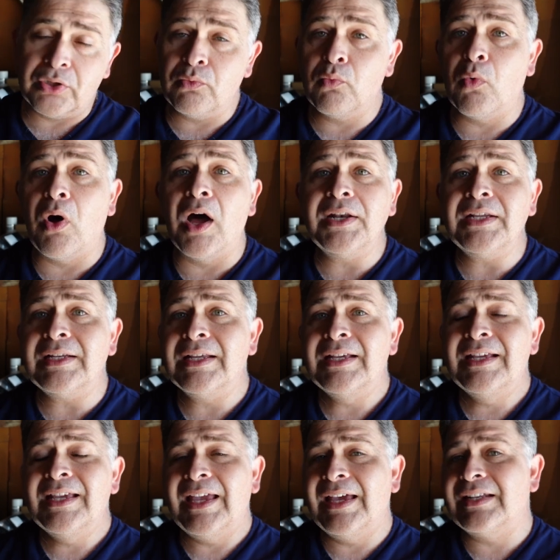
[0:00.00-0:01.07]
You want it
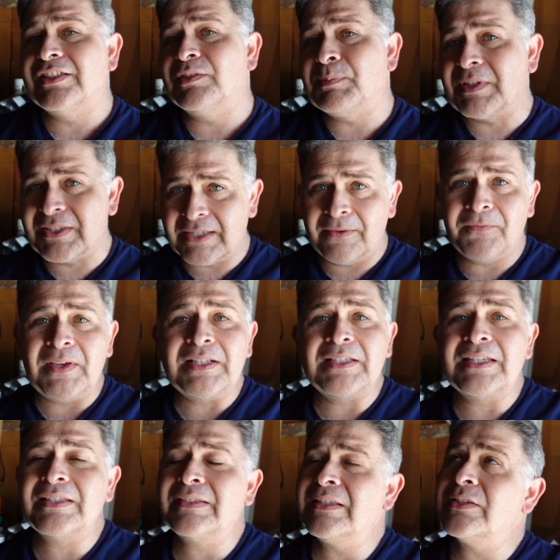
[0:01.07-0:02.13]
at a specific
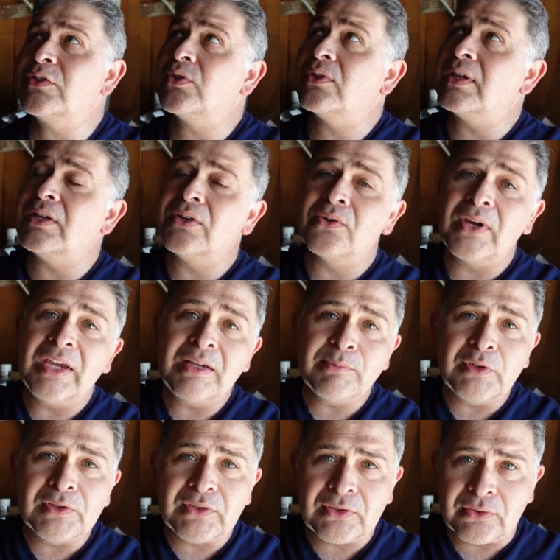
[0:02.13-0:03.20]
distance so that you're
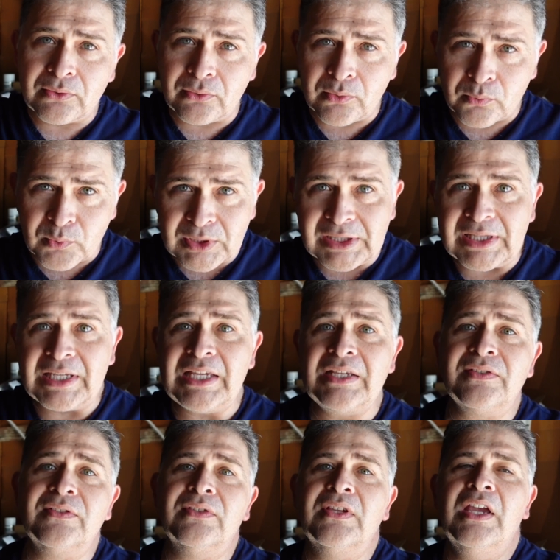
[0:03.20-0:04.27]
able to
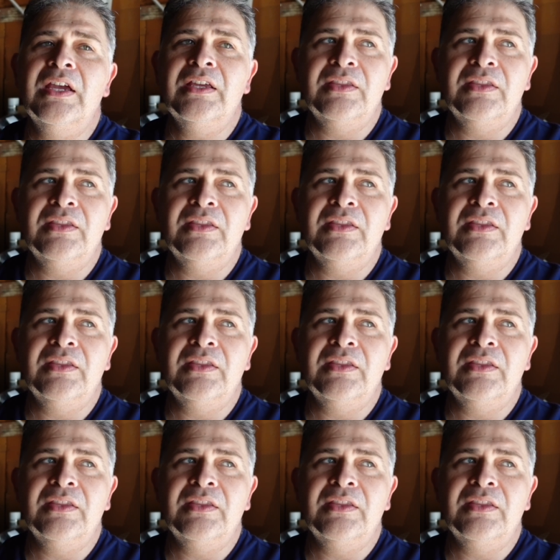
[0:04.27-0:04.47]
release